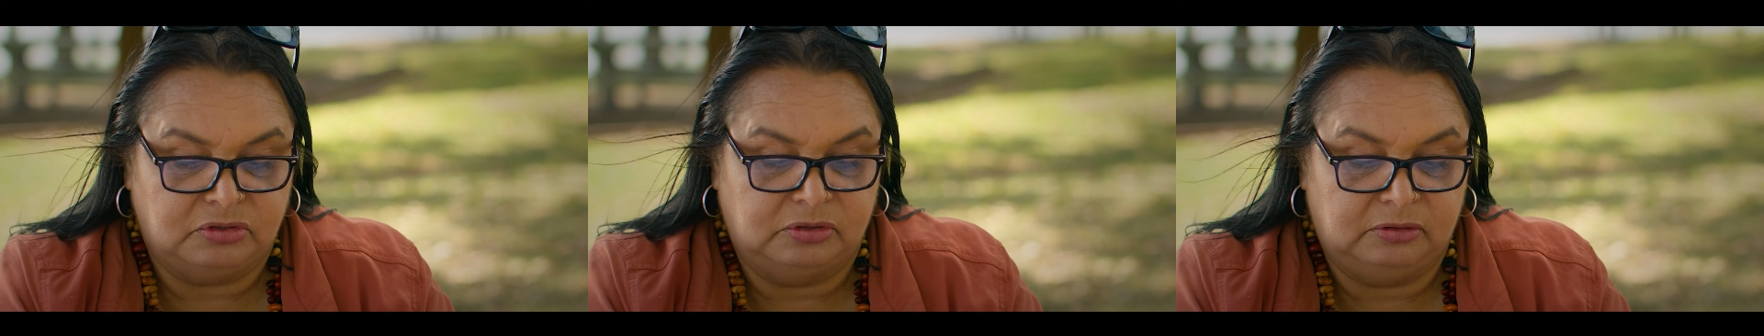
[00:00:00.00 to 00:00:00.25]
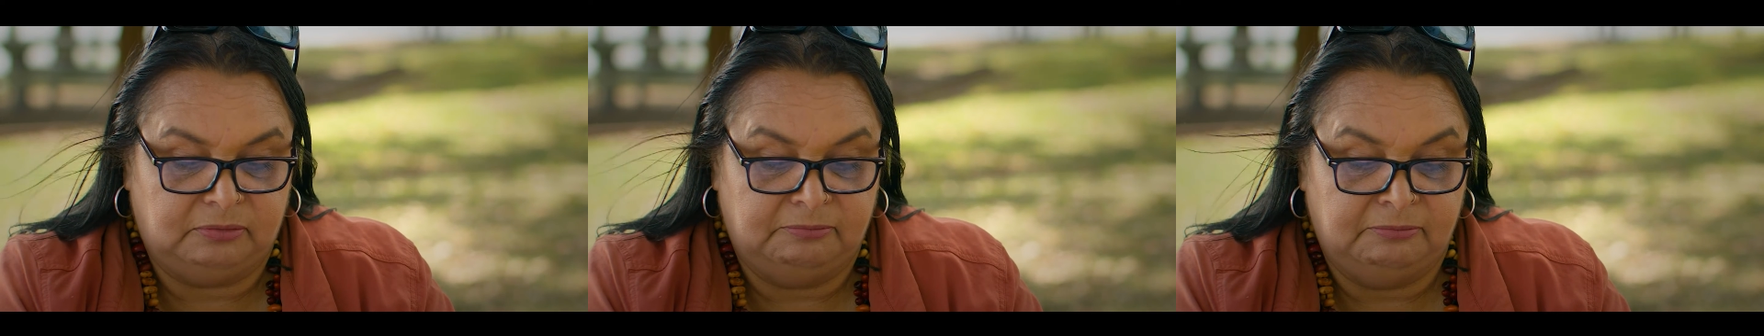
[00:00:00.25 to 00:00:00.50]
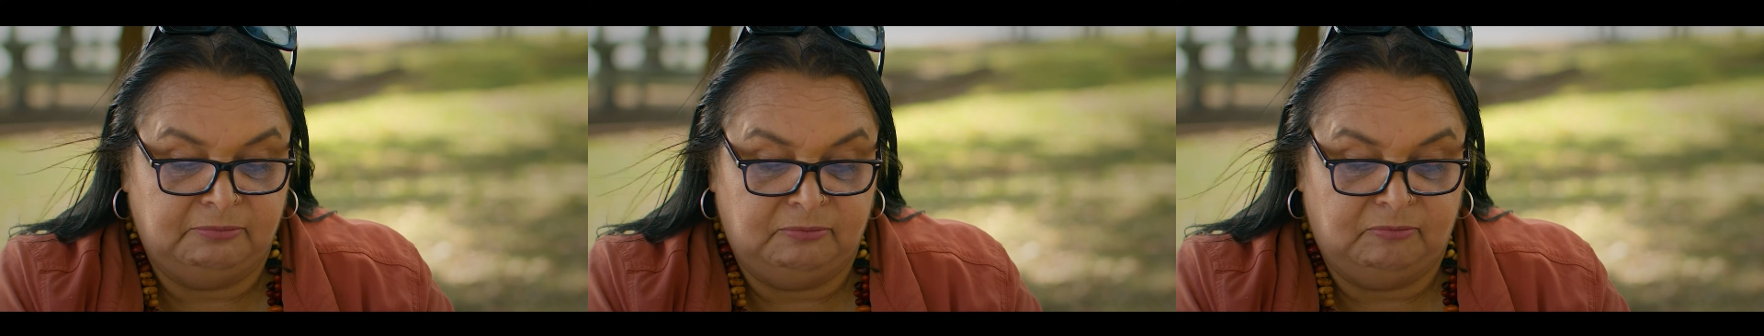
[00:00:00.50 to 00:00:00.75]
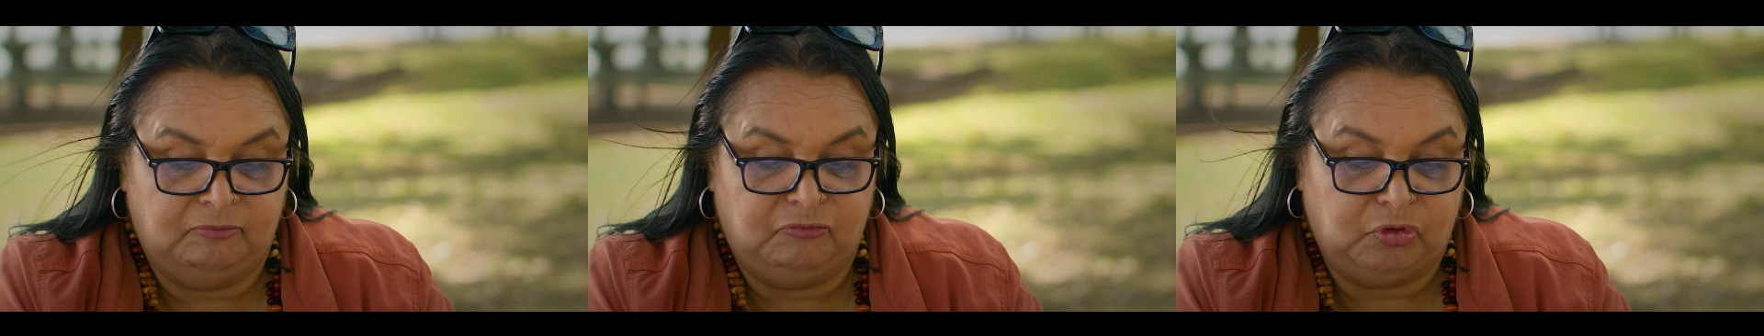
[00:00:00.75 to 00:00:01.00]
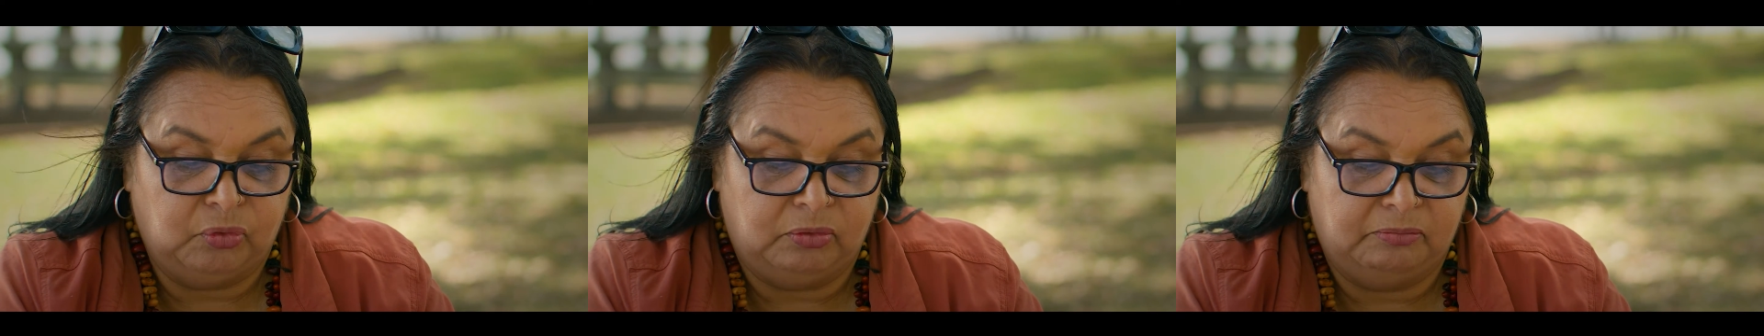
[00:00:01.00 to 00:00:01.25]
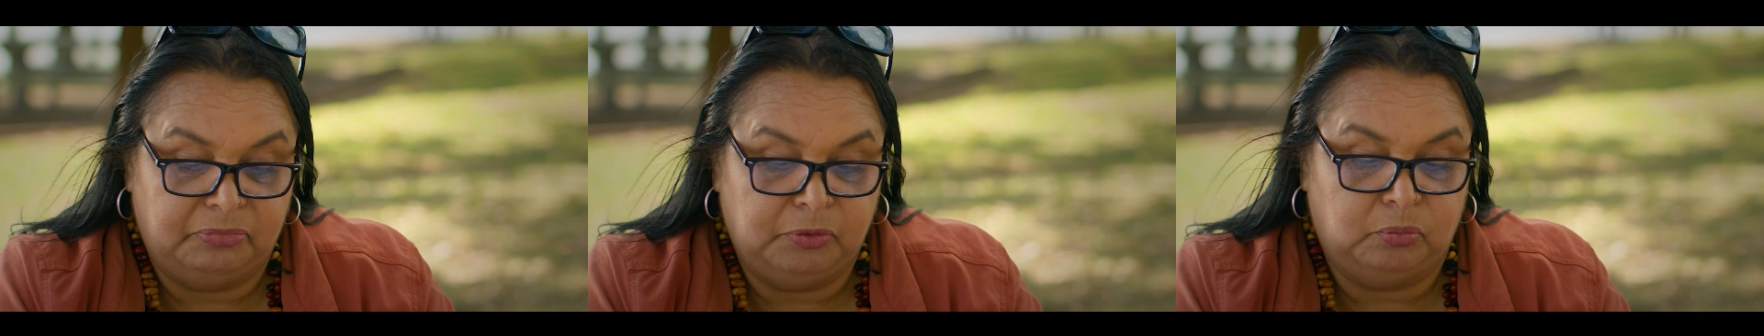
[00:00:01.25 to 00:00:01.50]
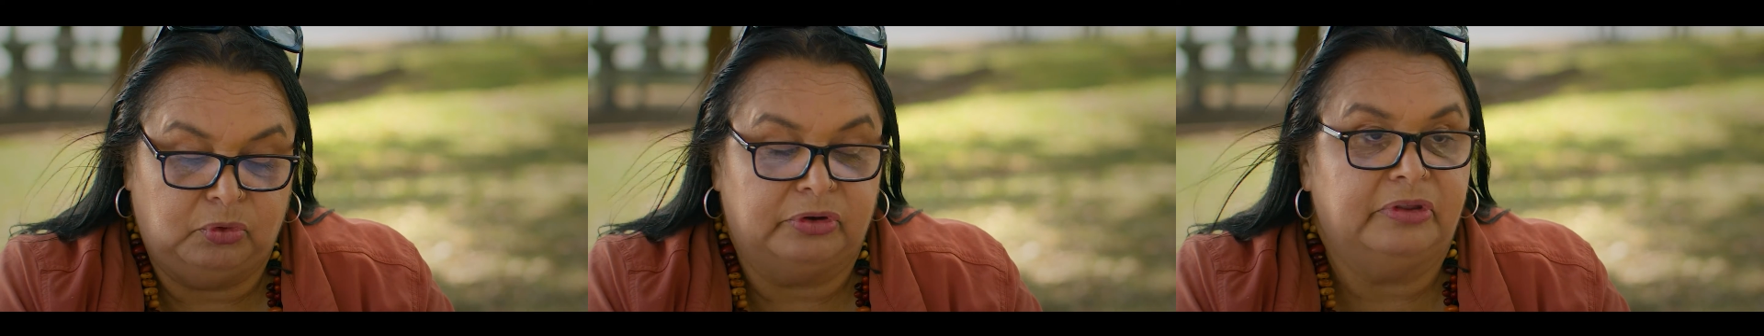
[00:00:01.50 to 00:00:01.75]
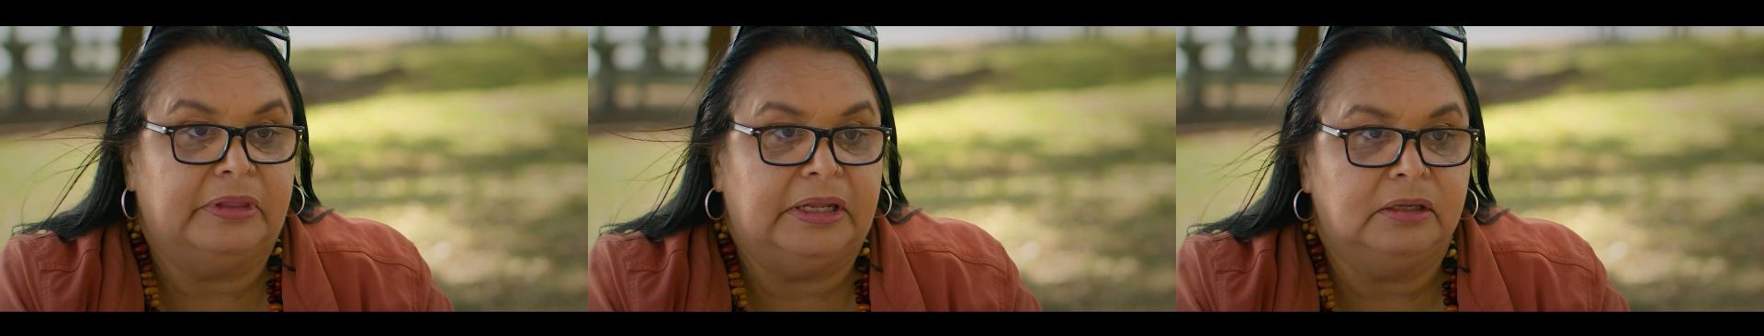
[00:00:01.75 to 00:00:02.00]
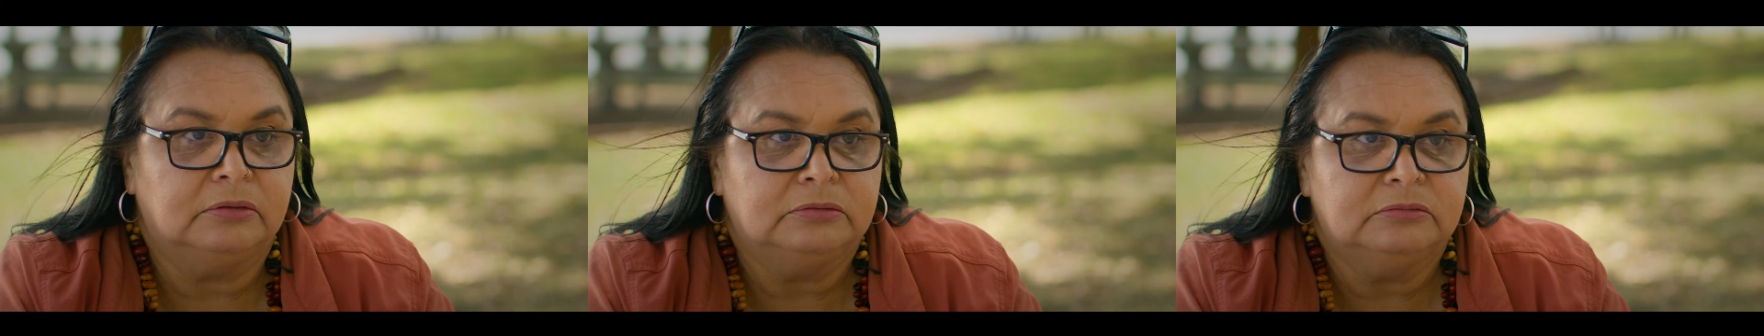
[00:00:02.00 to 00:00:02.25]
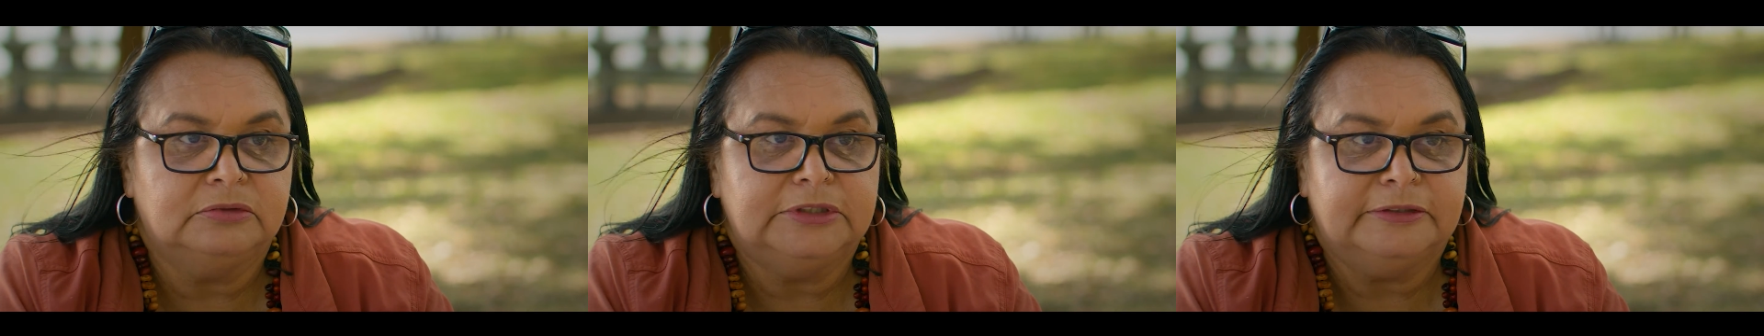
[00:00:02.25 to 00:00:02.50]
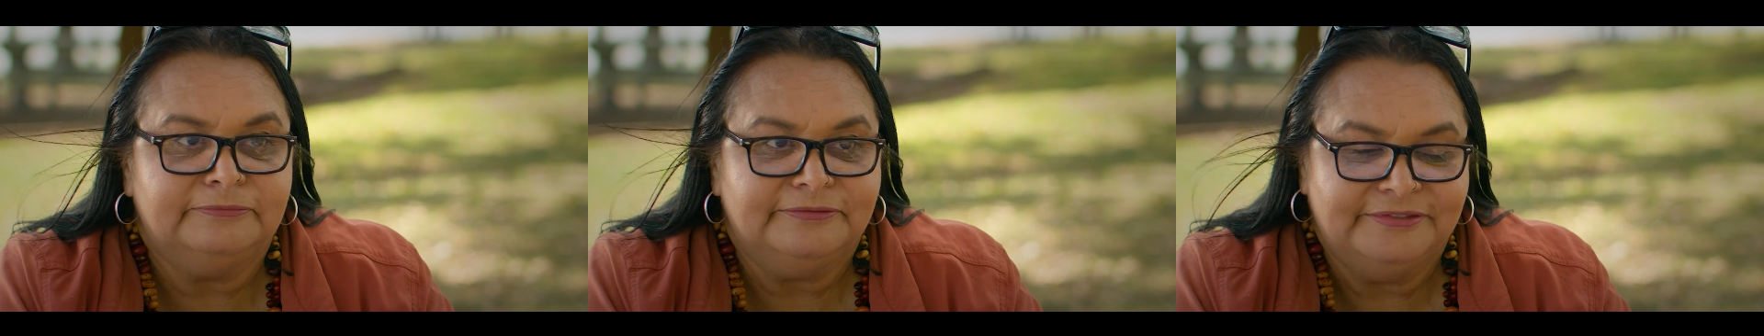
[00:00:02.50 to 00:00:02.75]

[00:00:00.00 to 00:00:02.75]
do for the water and the land. Yep.